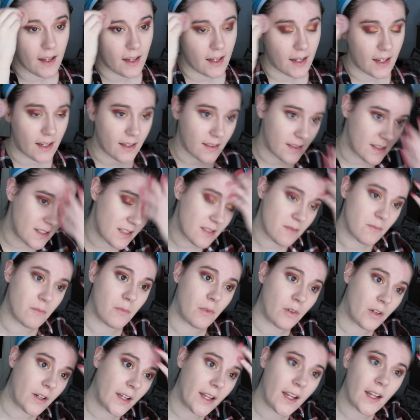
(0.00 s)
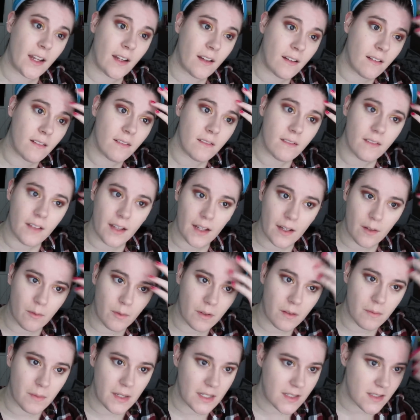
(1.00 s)
and this morning, like
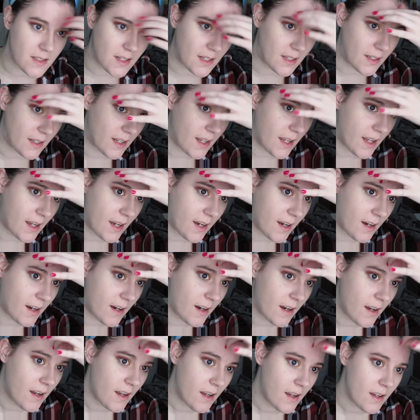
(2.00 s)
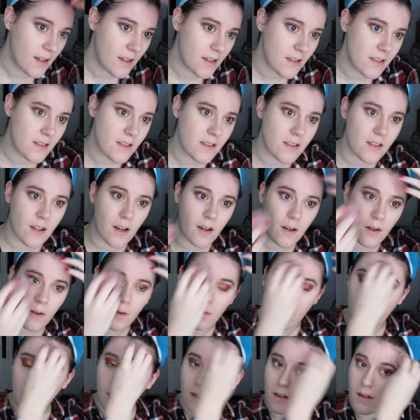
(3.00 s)
with my skincare.
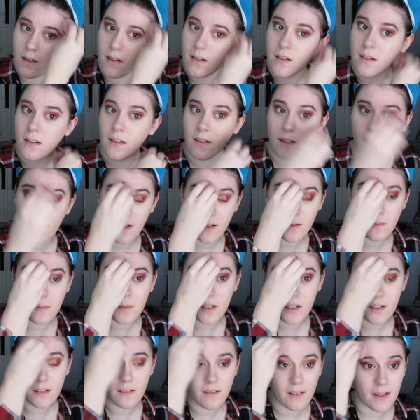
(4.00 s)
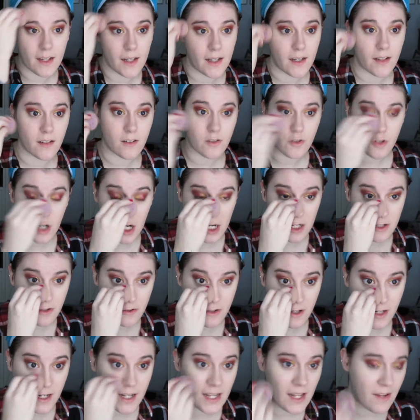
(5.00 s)
So, and I'm gonna like try to
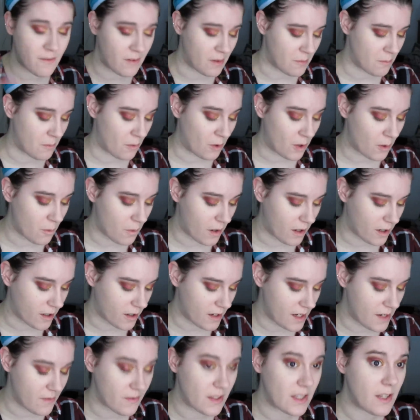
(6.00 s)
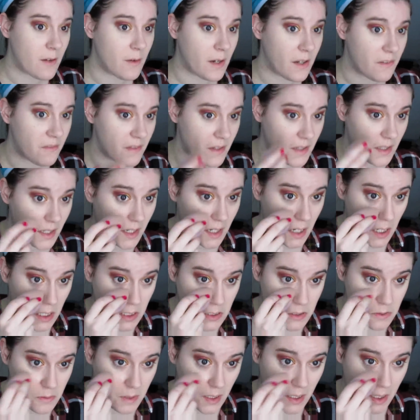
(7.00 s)
drink even more water, even though I feel like I
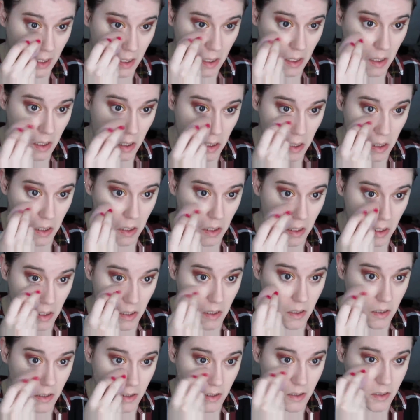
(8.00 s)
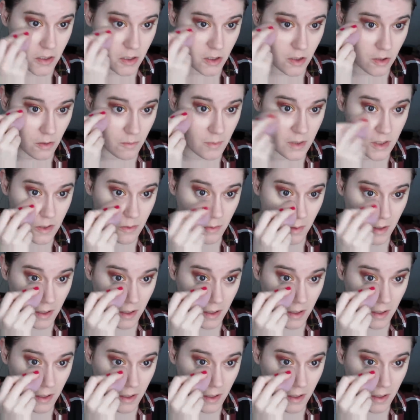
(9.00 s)
drink so much